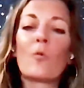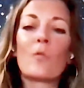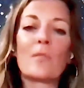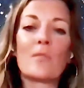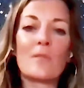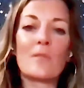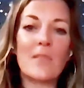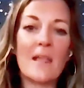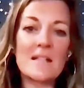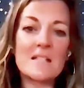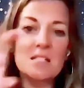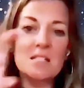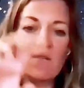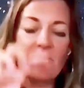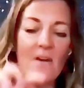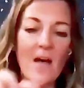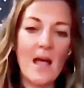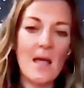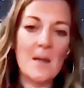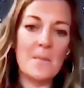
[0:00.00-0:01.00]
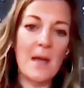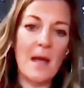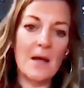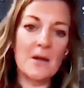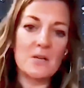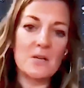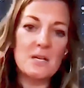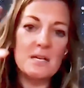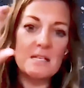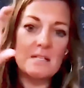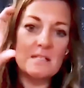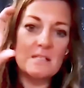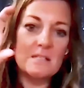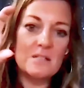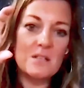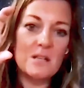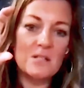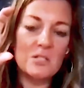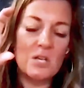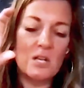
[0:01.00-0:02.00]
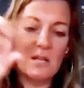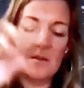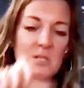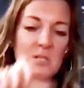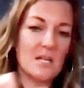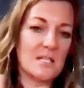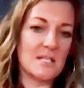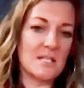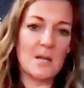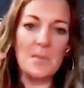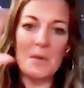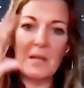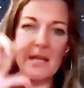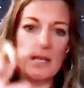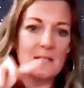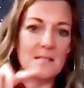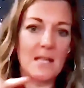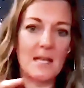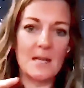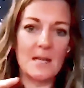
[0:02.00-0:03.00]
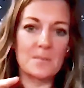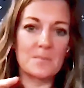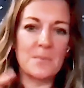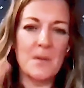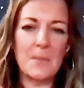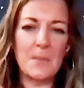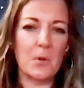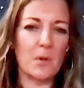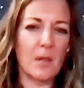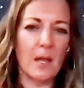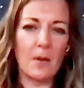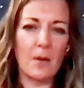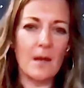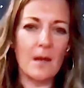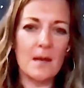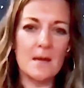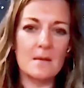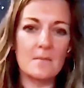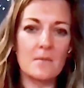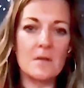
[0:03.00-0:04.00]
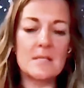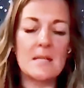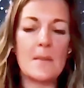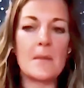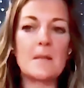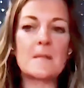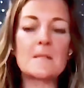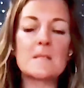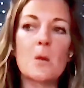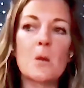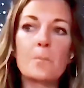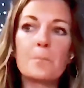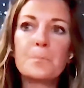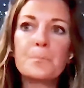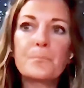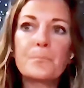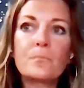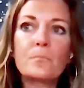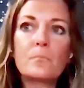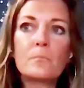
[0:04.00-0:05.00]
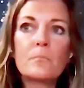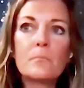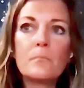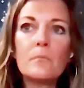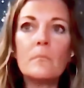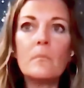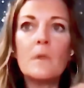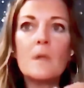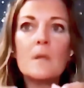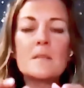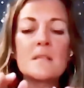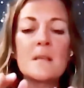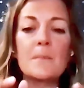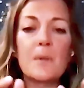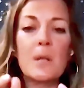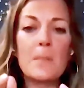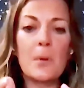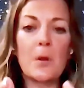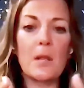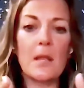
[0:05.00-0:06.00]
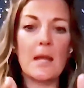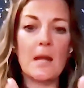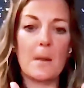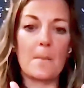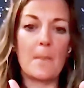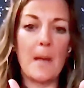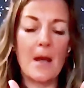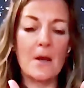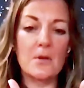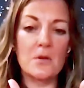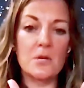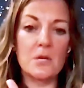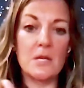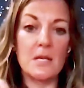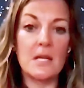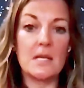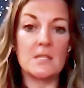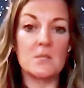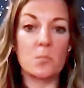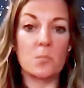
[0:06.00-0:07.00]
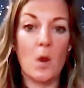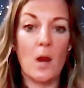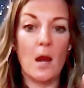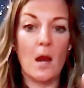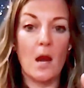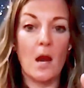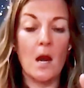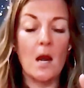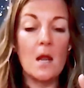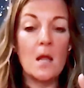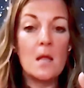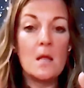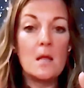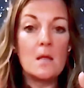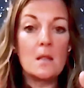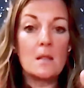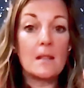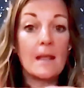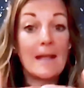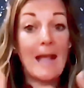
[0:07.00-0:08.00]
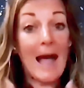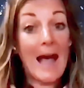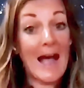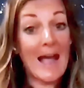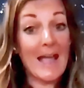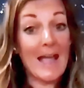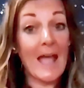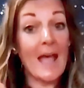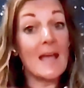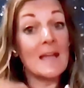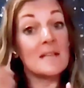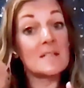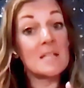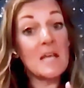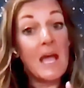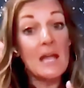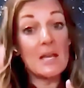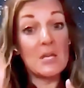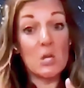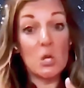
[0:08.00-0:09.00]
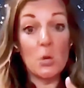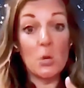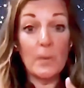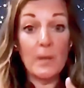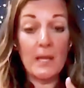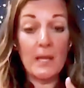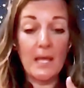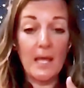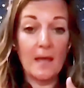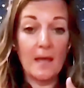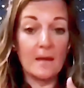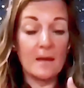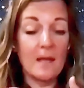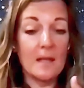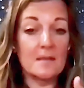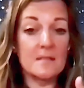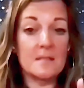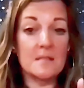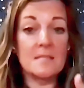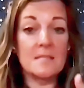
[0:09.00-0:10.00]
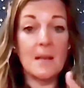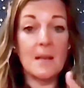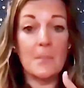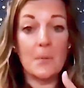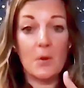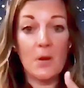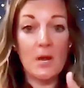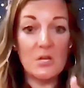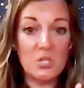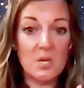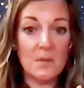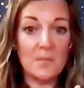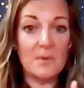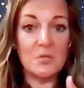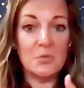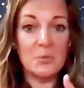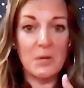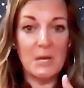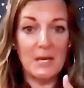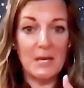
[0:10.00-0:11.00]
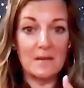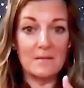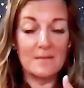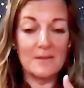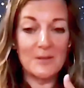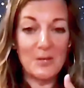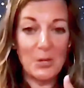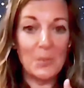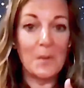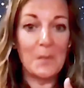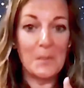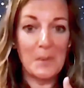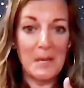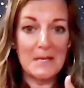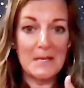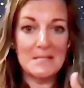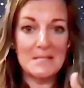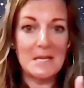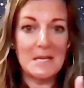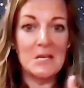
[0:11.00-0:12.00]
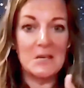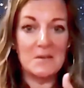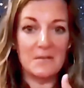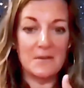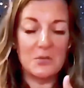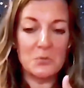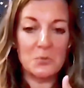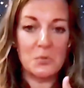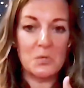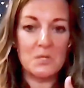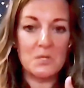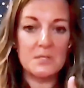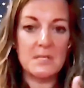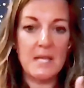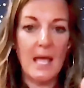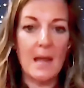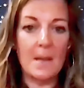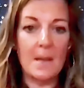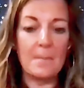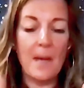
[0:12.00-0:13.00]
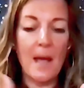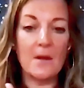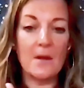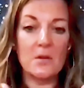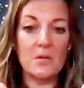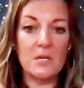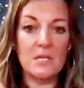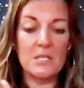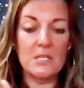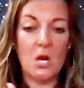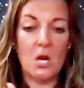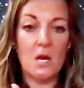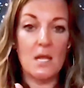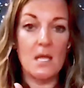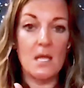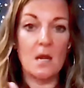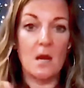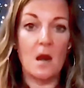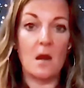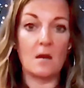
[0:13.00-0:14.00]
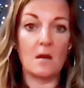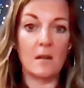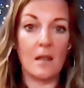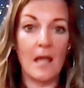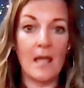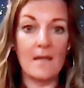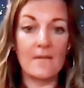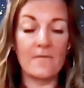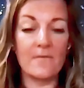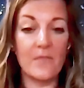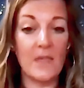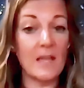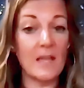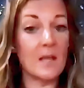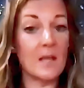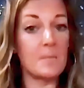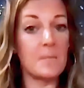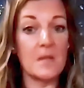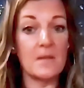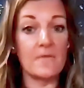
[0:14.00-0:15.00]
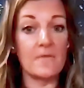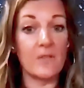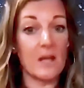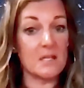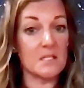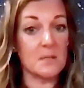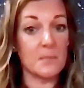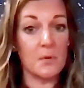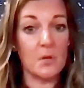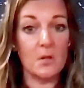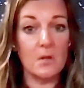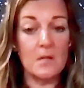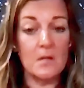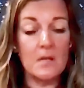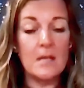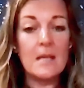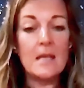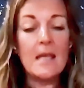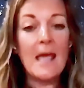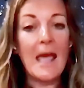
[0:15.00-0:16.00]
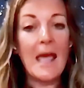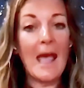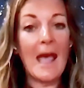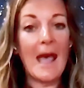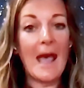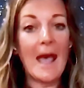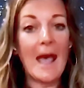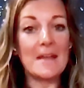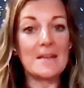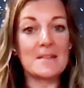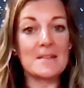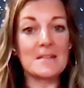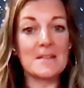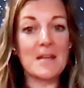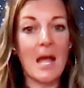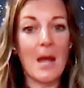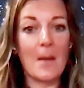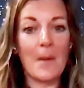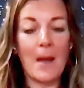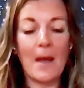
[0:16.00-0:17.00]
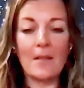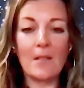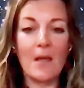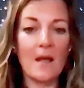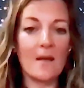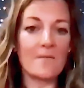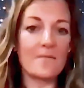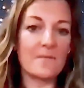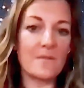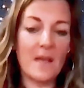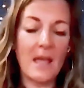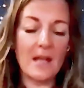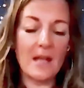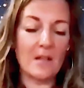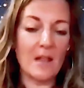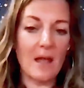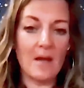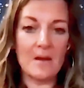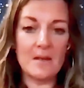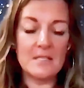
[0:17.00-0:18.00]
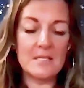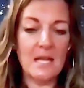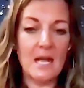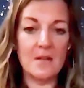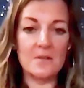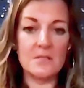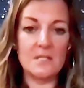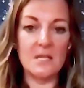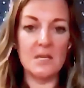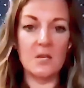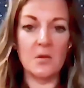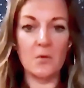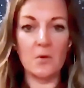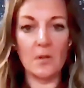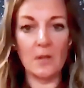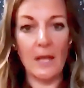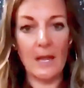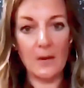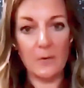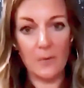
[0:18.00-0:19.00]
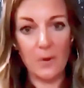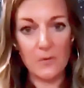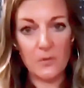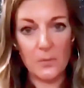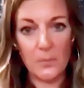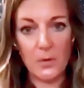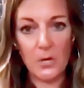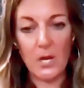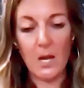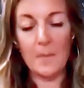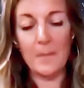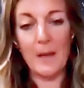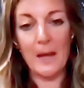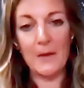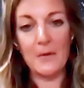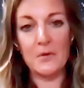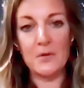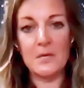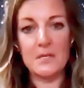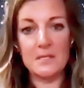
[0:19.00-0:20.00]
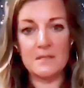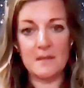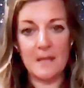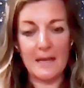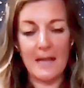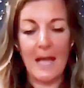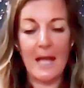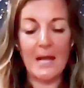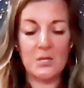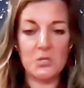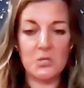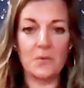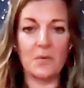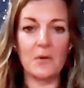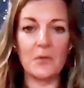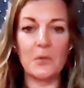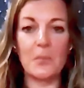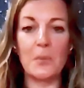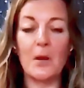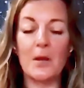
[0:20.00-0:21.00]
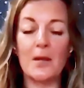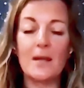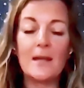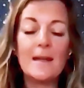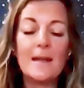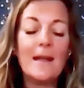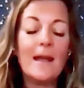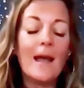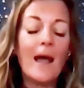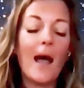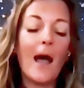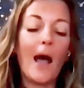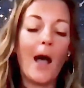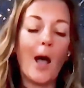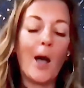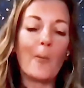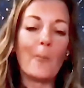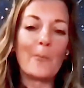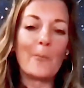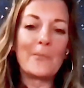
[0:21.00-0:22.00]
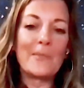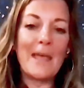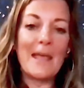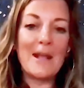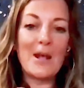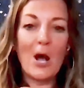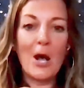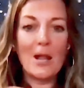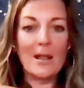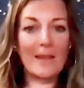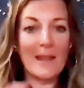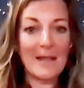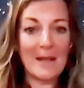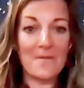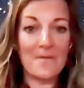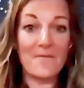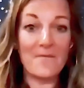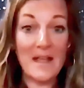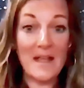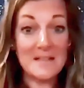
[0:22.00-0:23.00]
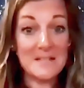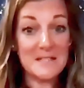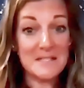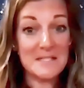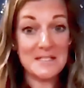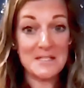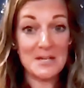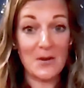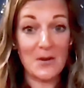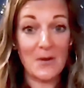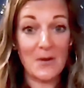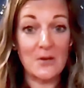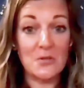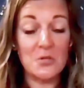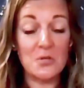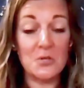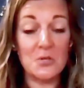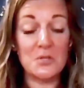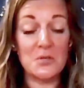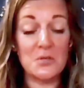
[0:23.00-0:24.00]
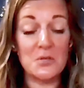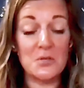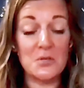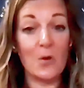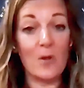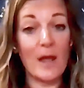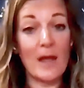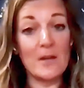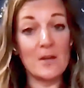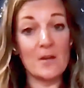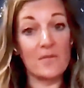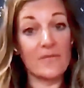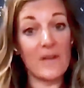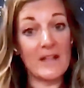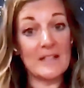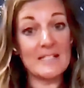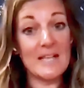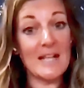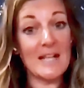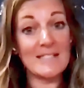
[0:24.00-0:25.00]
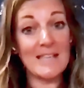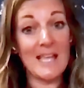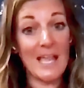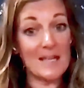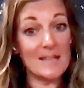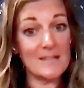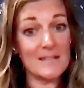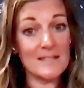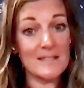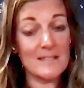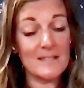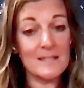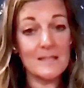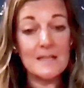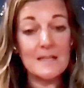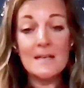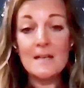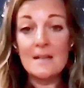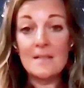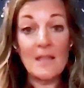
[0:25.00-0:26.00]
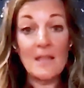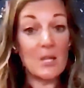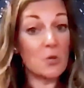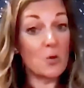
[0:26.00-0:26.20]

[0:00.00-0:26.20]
So let's define boundaries, Jessica, because like people are like, what does that mean? So simply put, like a boundary is where like I end and you begin. It's the separation between human beings and individuals, and boundaries are in our life. They can be flexible. And I love Cloud and Townsend, who wrote the book on boundaries, actually wrote the book. They call it like a fence around your soul, and your fence has gates